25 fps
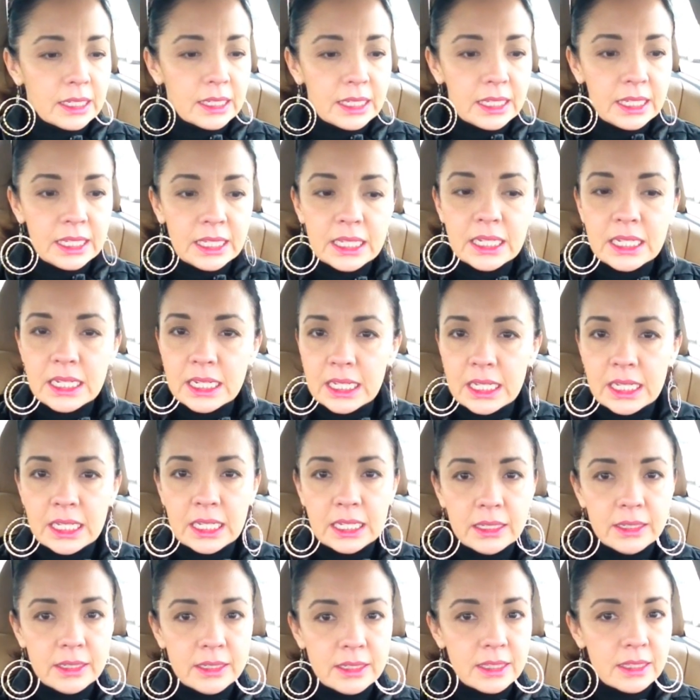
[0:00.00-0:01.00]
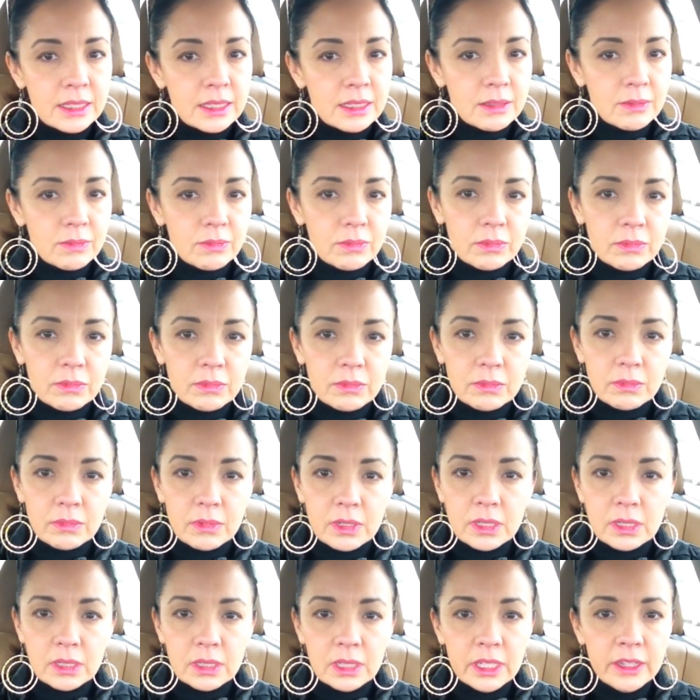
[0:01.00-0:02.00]
kidneys,
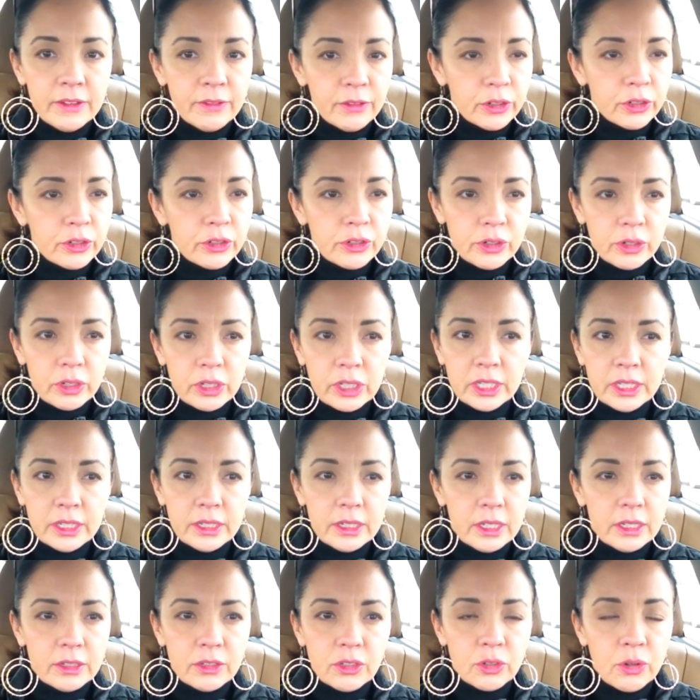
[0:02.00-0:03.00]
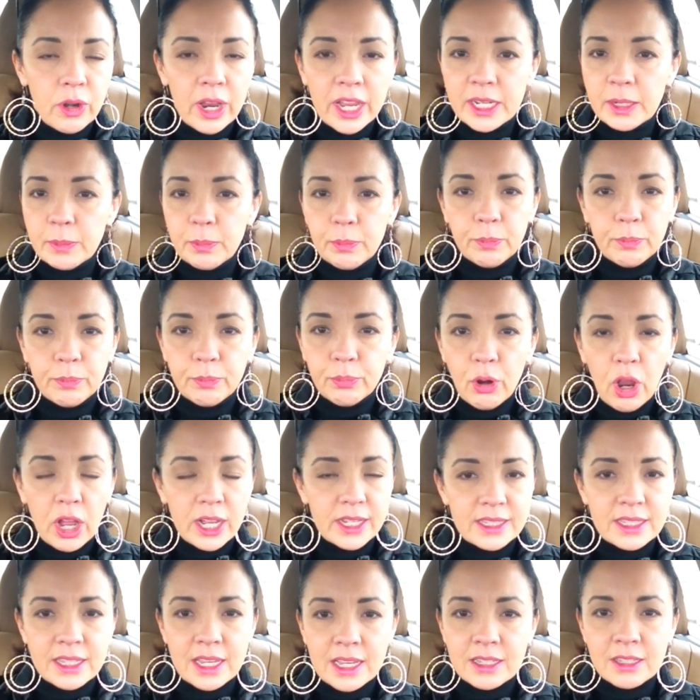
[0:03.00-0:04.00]
liver, trying to
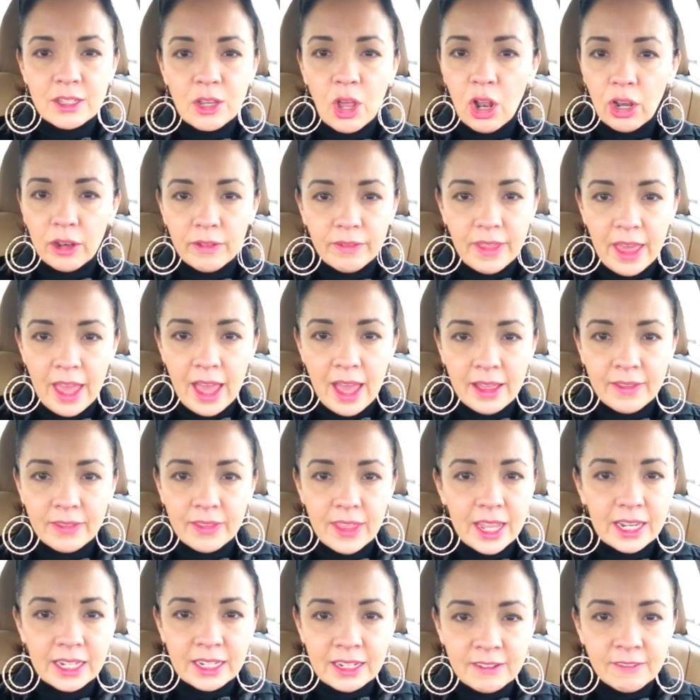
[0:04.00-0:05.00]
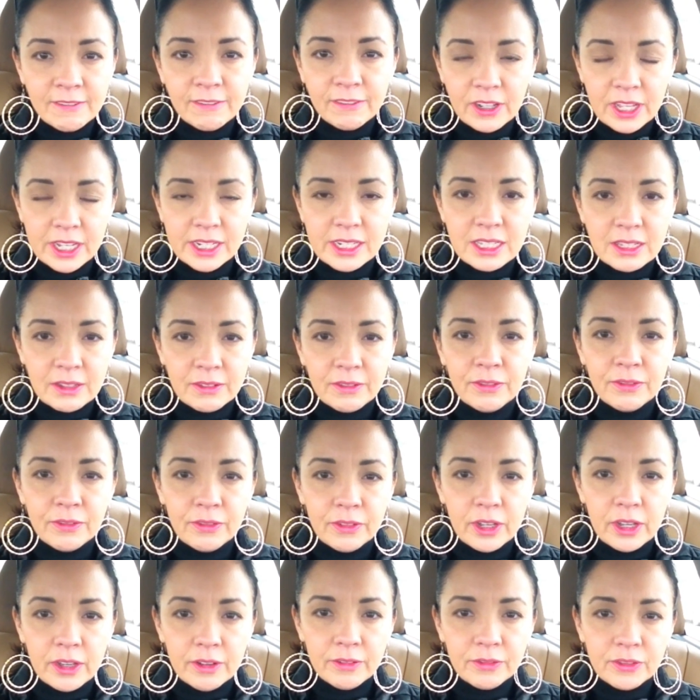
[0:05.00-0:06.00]
process all of that influx of
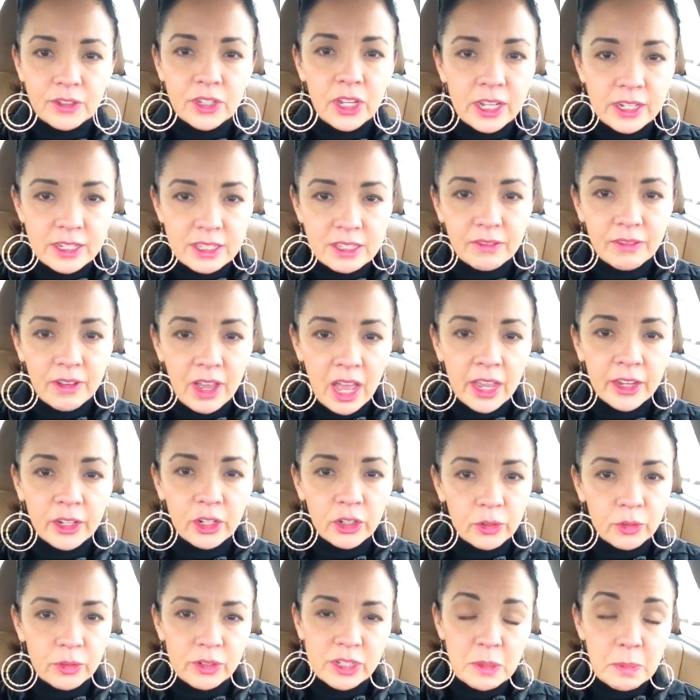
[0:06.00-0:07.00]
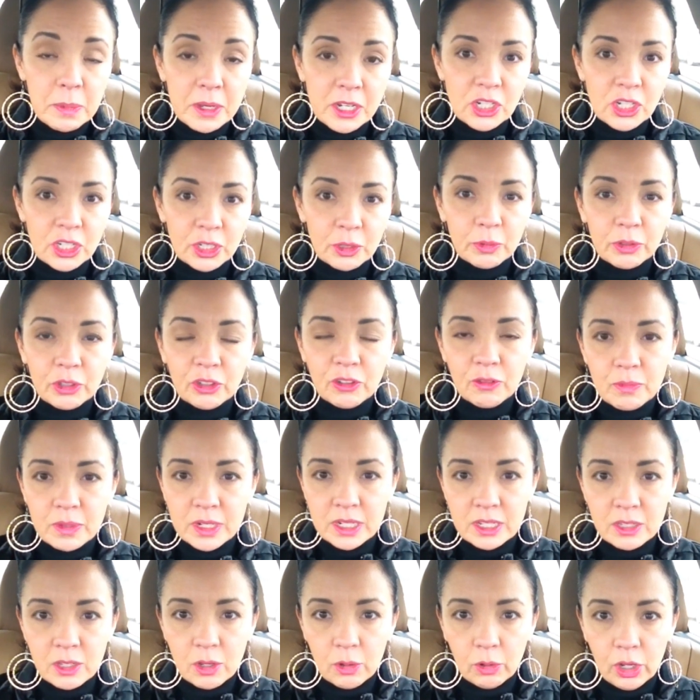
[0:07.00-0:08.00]
tons of iron, especially when you've
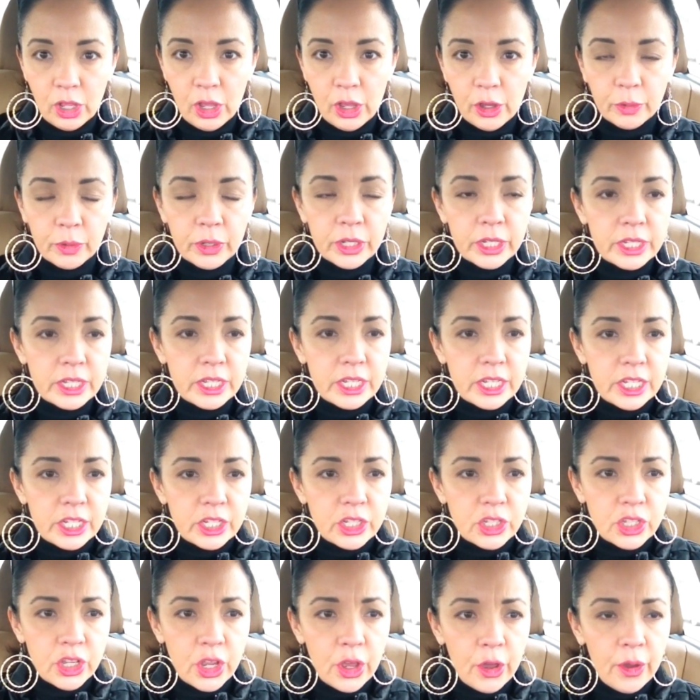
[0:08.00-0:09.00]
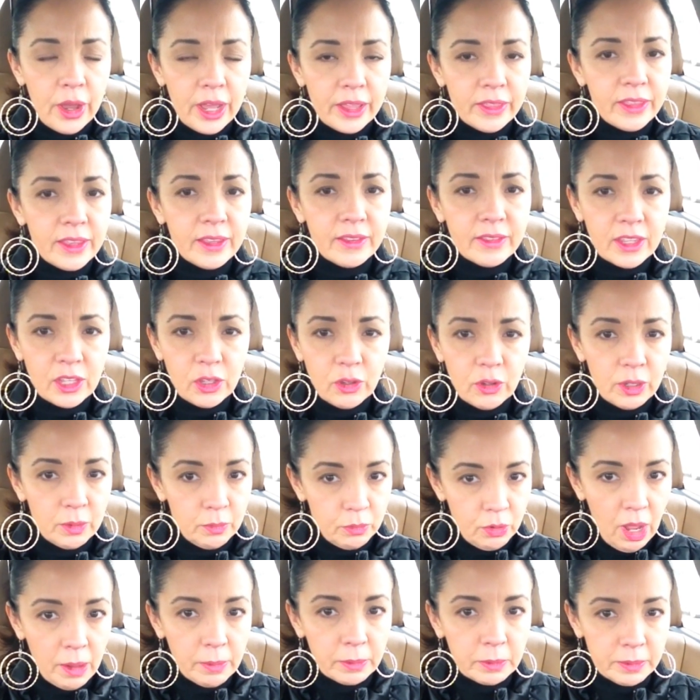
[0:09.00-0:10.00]
been so low. So I think that you can
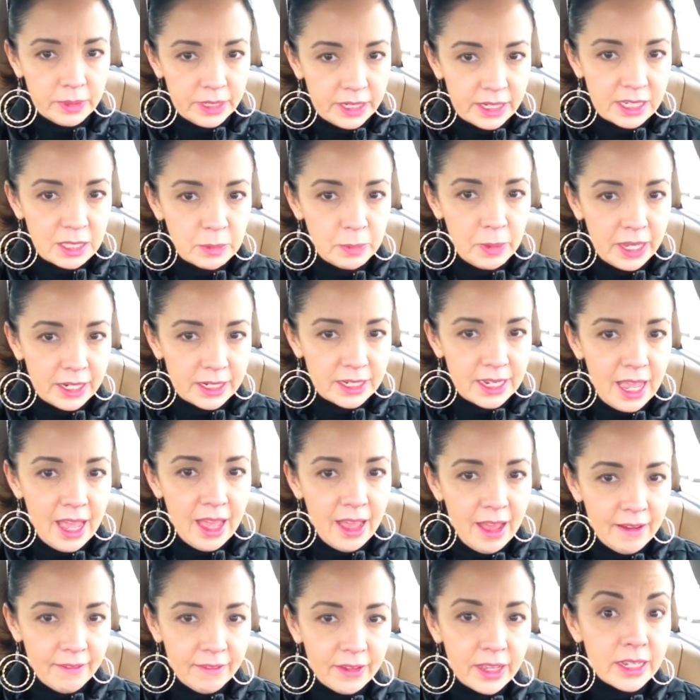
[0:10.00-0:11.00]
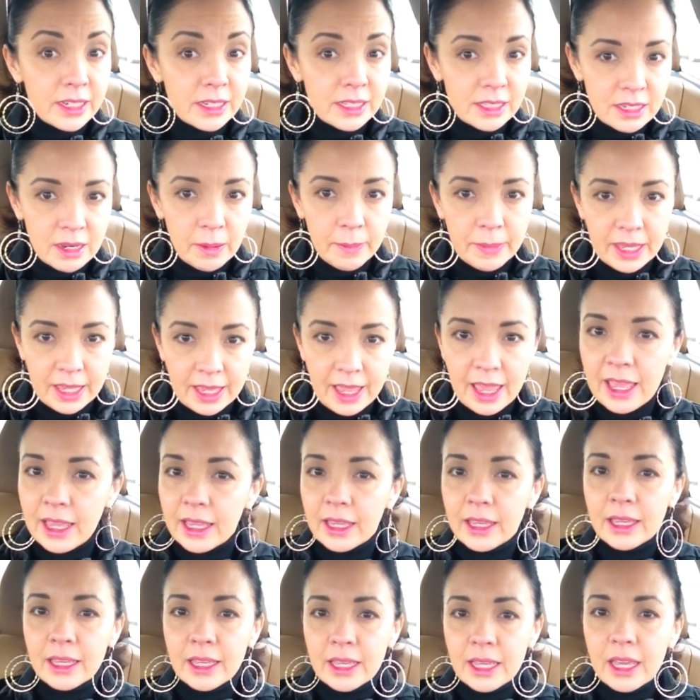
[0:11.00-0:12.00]
probably expect to have a stomach
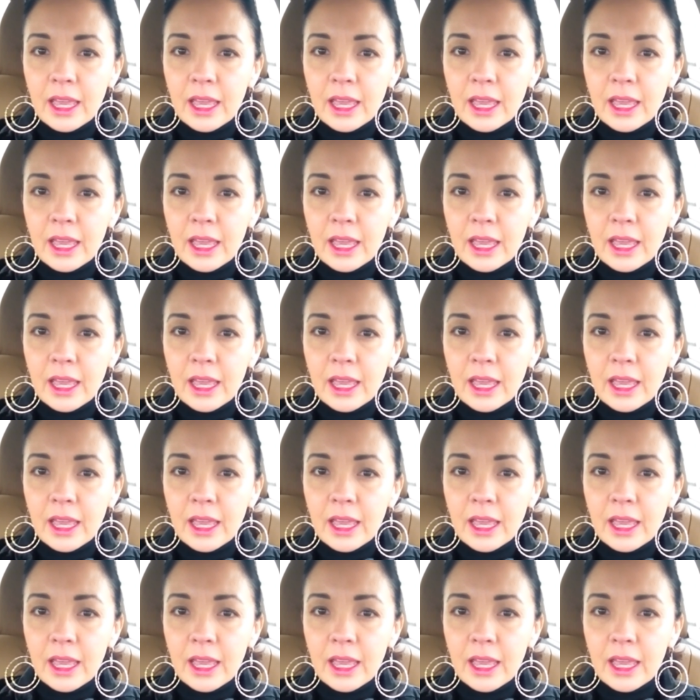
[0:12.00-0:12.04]
ache